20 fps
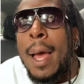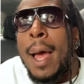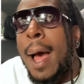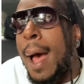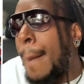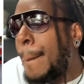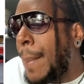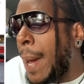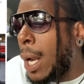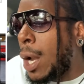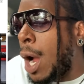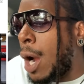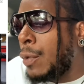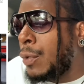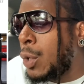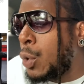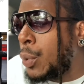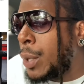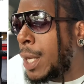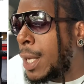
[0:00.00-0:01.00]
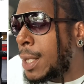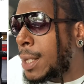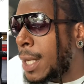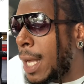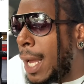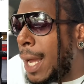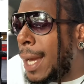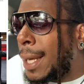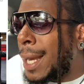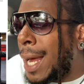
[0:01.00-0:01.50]
I bet on Ruiz,
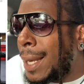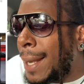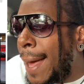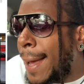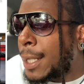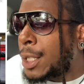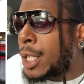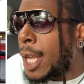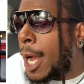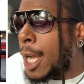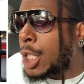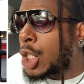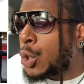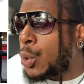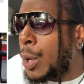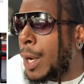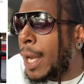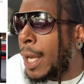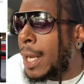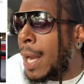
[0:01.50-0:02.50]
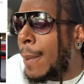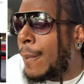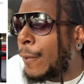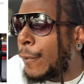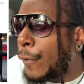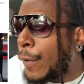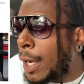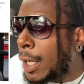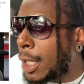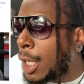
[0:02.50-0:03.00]
and I like Joshua, and I'm
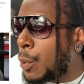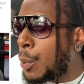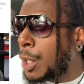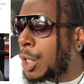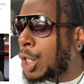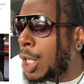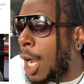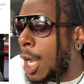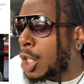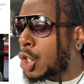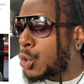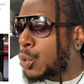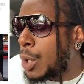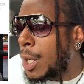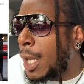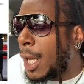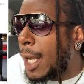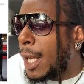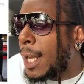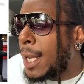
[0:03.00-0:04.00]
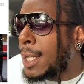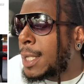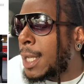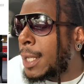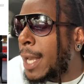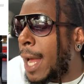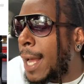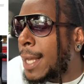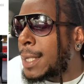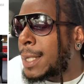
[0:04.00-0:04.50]
friendly with Joshua. He's a
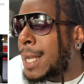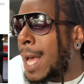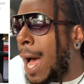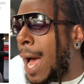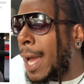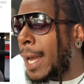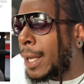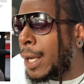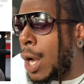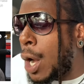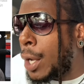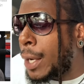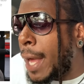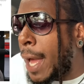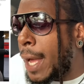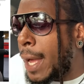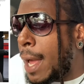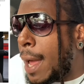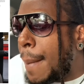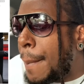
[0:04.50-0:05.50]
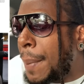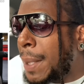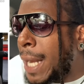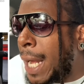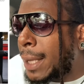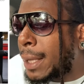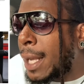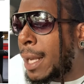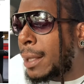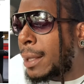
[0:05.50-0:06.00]
nice guy and all that, but
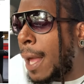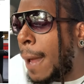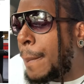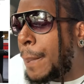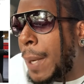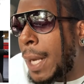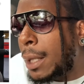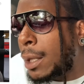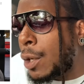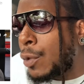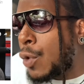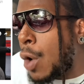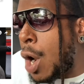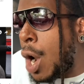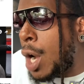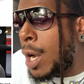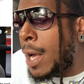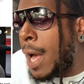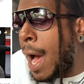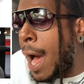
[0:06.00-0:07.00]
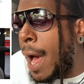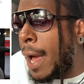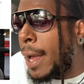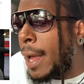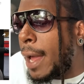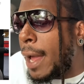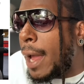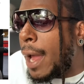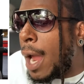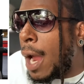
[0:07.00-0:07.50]
I think they picked the wrong guy.
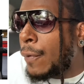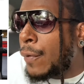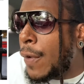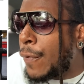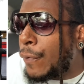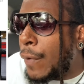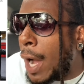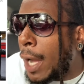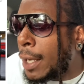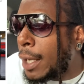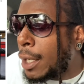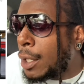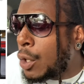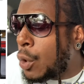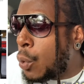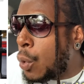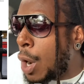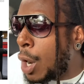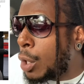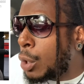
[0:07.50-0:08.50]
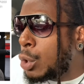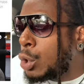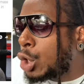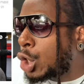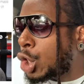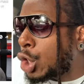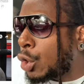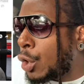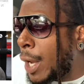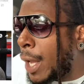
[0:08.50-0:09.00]
Every fighter in the world who
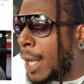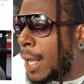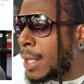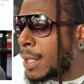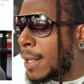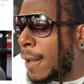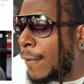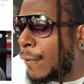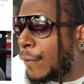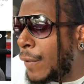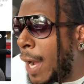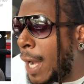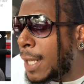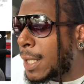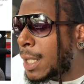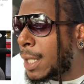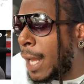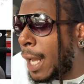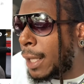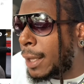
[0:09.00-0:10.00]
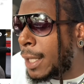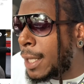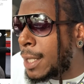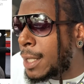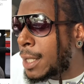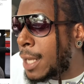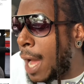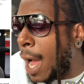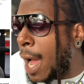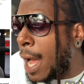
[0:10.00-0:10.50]
trains and fights like
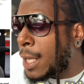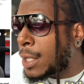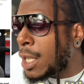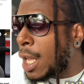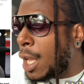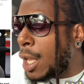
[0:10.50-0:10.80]
these guys,